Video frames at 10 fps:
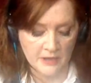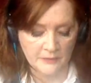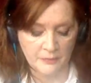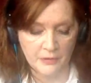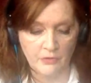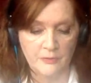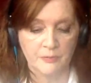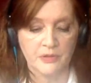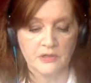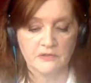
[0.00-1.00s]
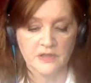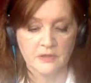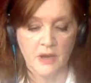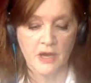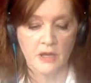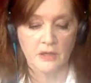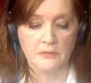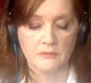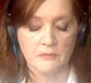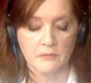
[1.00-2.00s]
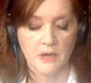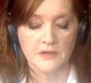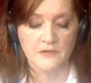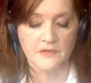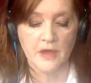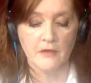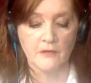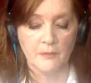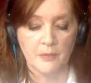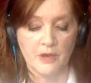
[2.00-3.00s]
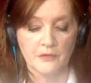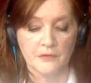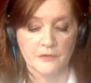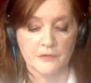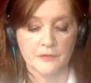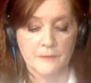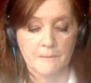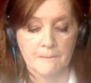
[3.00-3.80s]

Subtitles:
might be repeating myself, but